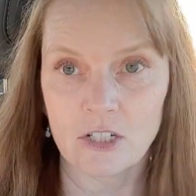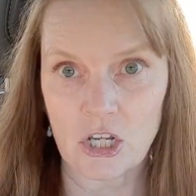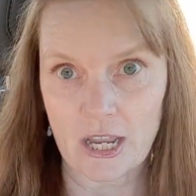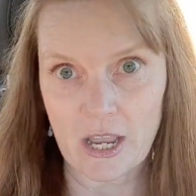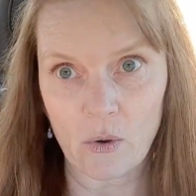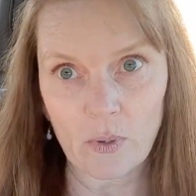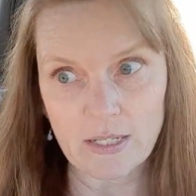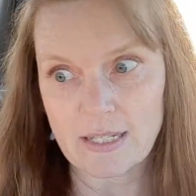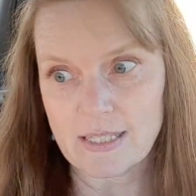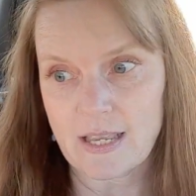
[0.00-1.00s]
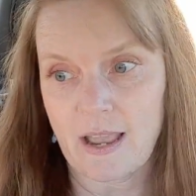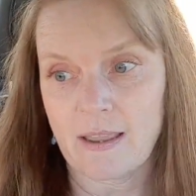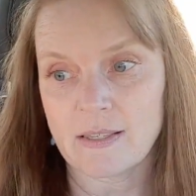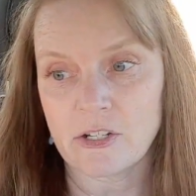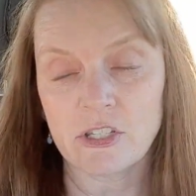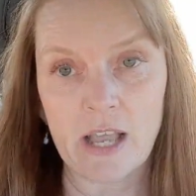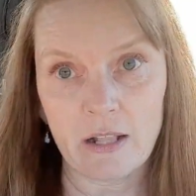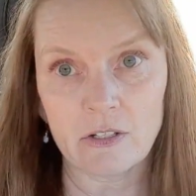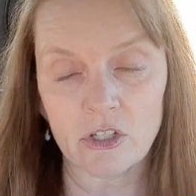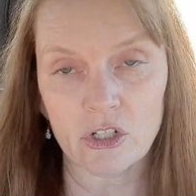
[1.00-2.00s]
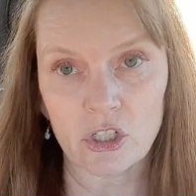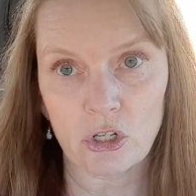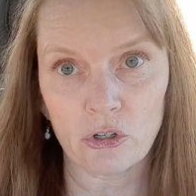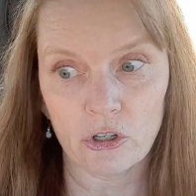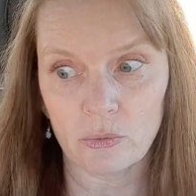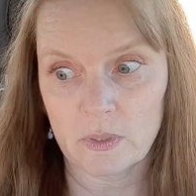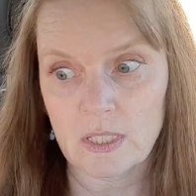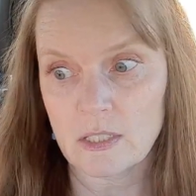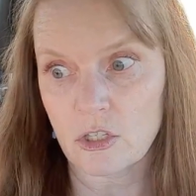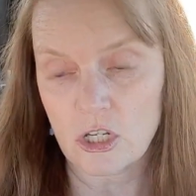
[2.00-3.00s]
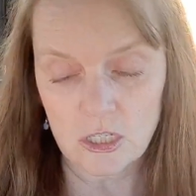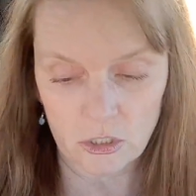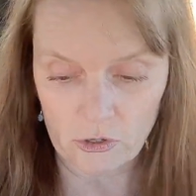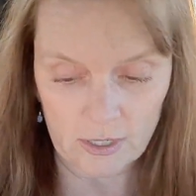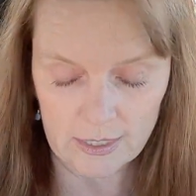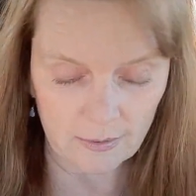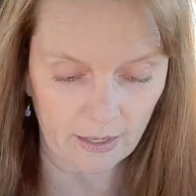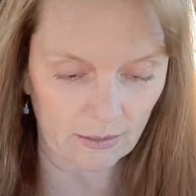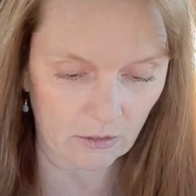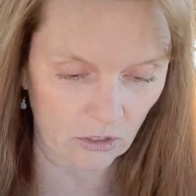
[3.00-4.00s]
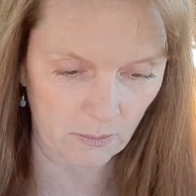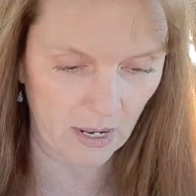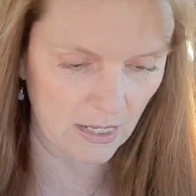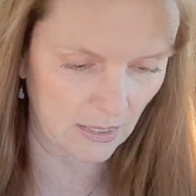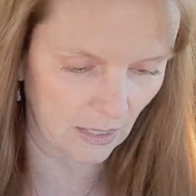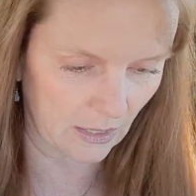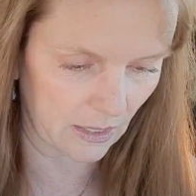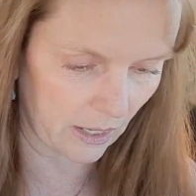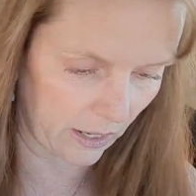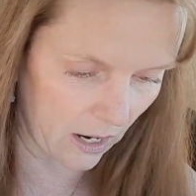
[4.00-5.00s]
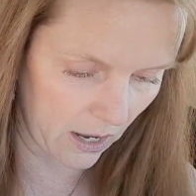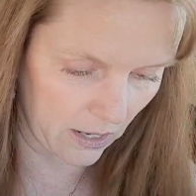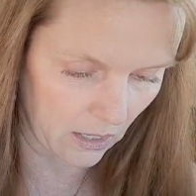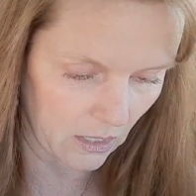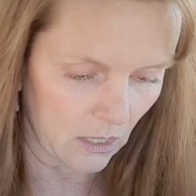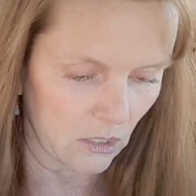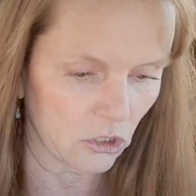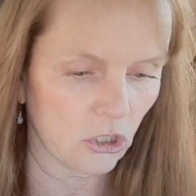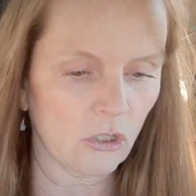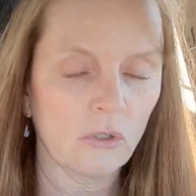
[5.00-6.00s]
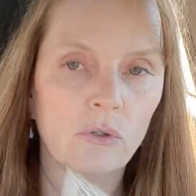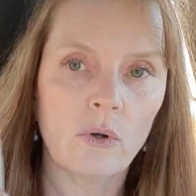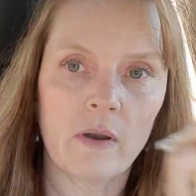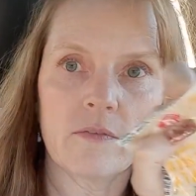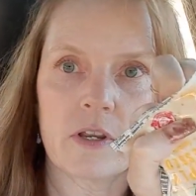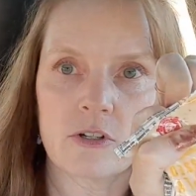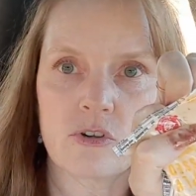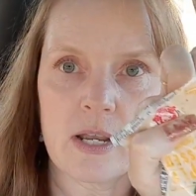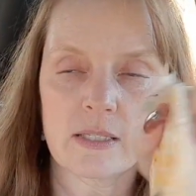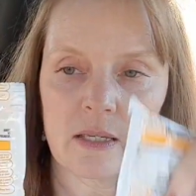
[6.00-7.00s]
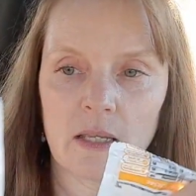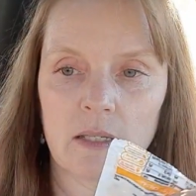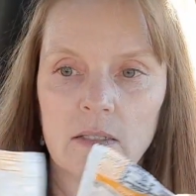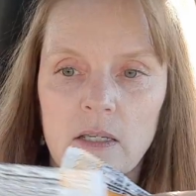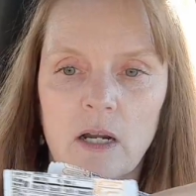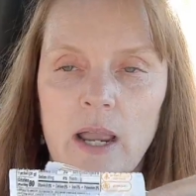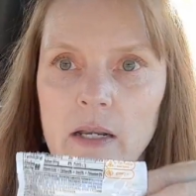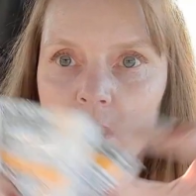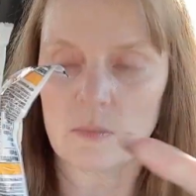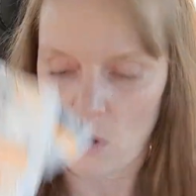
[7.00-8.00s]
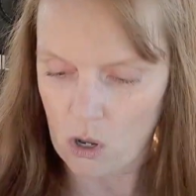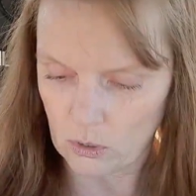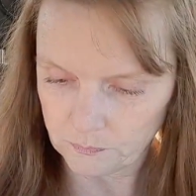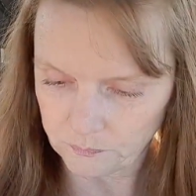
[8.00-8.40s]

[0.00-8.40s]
Check out Wendy's, guys. Their salads are so good with these cheese crisps. Like, they're amazing. And then I got 2 of their dressings. They're kind of small.